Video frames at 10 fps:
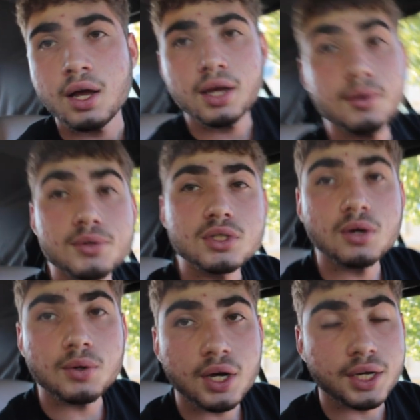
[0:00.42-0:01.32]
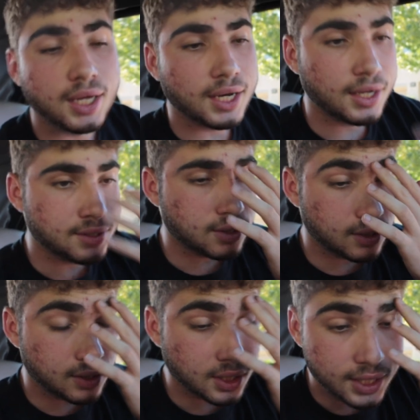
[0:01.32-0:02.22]
Hey, what's going on guys?
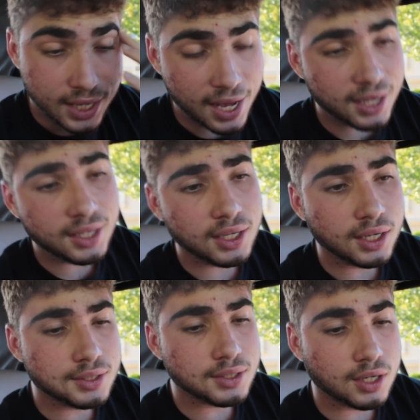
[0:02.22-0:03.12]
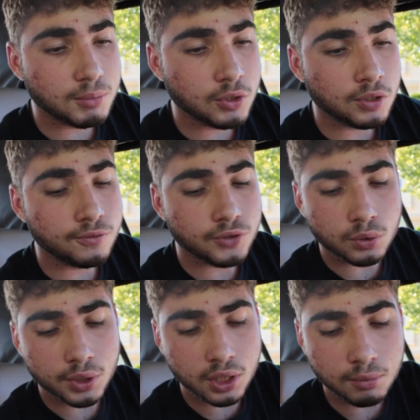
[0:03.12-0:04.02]
Today is going to be
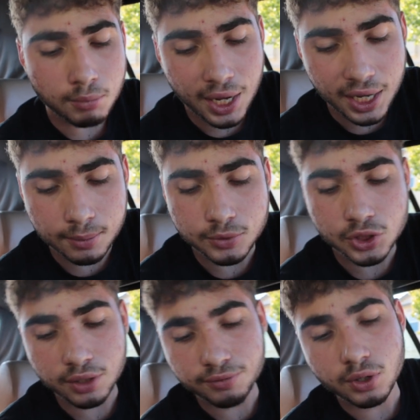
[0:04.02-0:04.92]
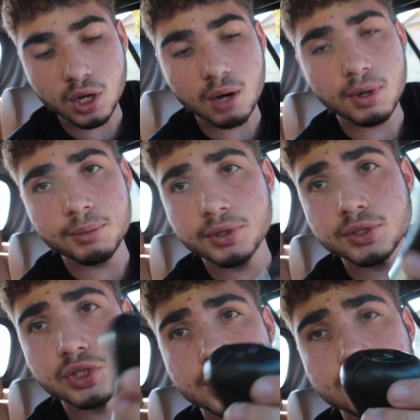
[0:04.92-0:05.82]
reviewing my M shift knob I
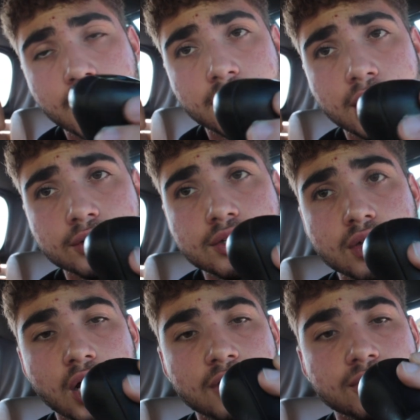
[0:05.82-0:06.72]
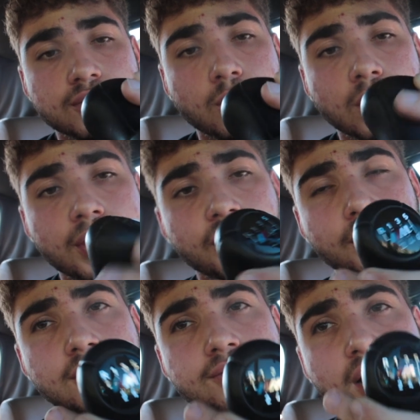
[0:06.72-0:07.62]
purchased. I got this off of a
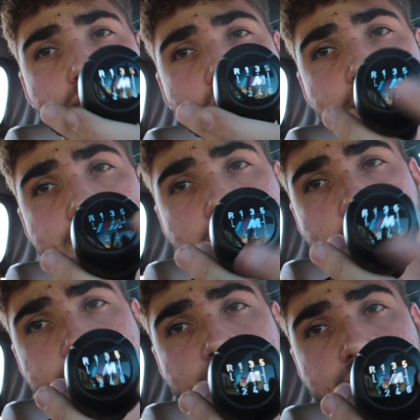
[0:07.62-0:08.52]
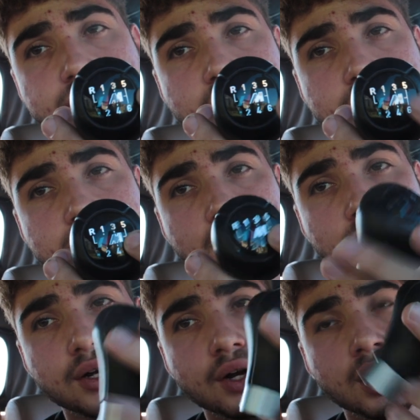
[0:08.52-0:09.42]
135i, so it does have a 6
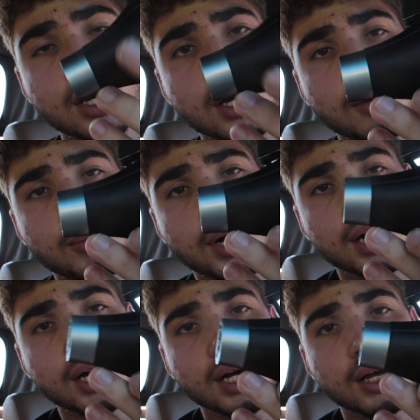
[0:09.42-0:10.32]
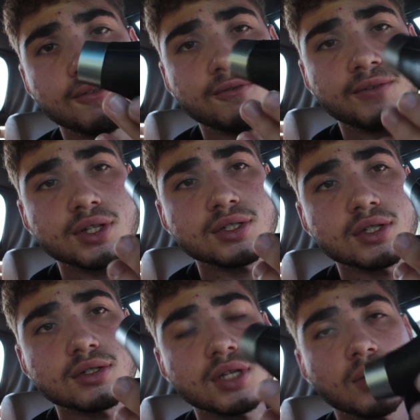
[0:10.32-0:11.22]
gear, but uh, it fits
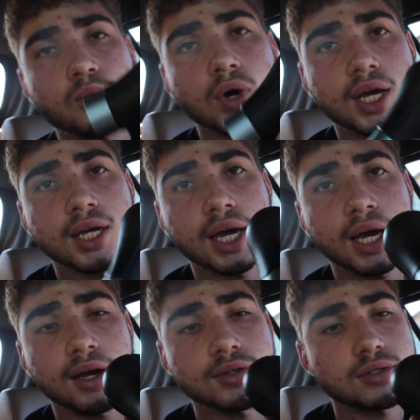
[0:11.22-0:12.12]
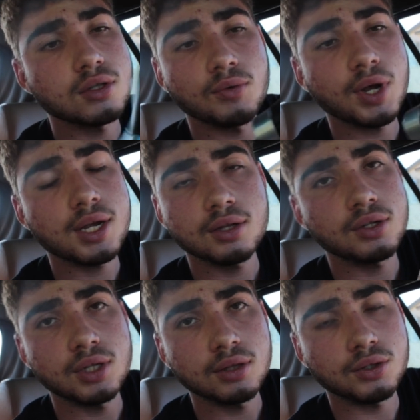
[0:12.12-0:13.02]
the same way as the
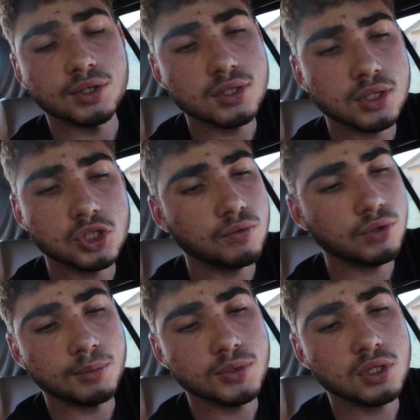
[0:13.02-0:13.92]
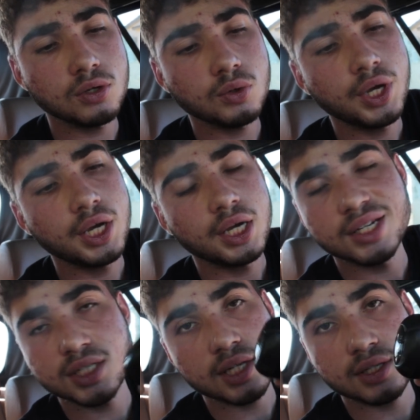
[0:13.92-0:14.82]
regular E36 shift knob Zoo.
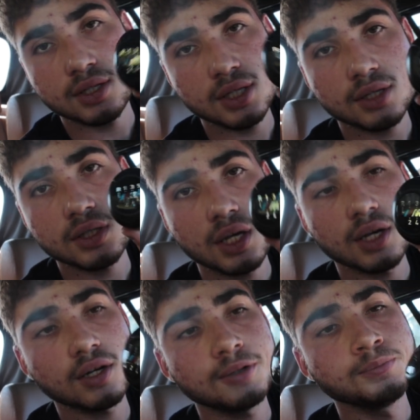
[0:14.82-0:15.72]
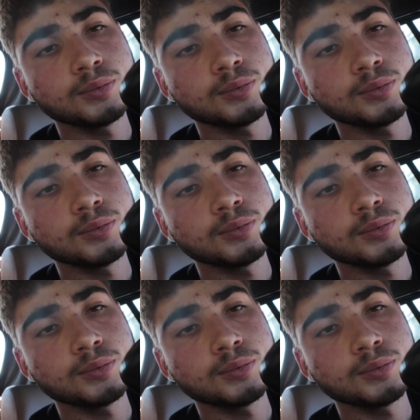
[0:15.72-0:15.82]
It just has a 6 gear,